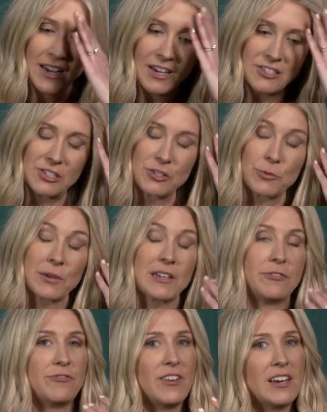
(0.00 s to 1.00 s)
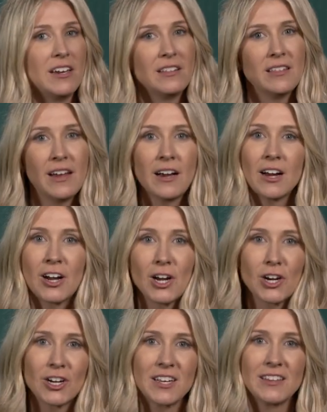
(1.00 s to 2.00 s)
she doesn't really fit in
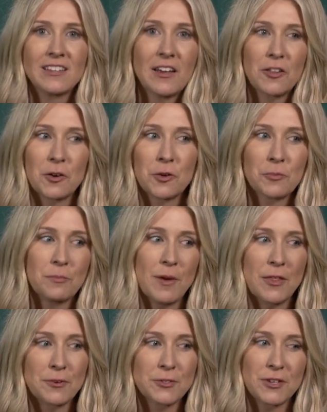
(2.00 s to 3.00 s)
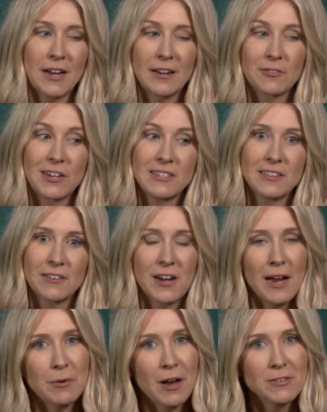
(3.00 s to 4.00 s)
there, and the other mothers are kind of raising their
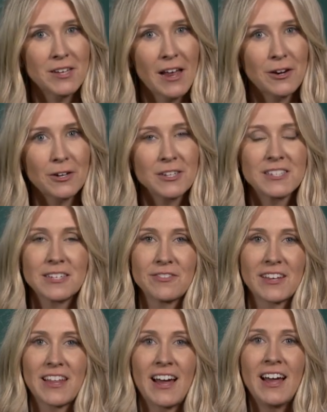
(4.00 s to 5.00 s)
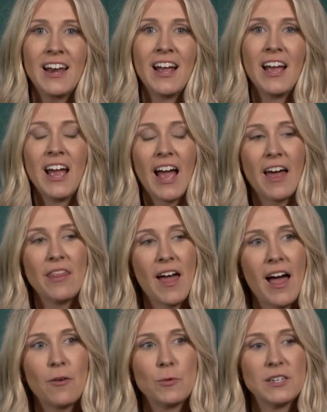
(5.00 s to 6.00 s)
eyebrows at her and stuff like that. And
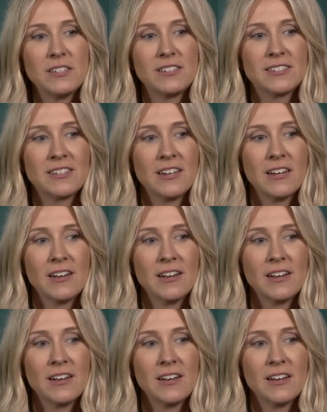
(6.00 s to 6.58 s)
that was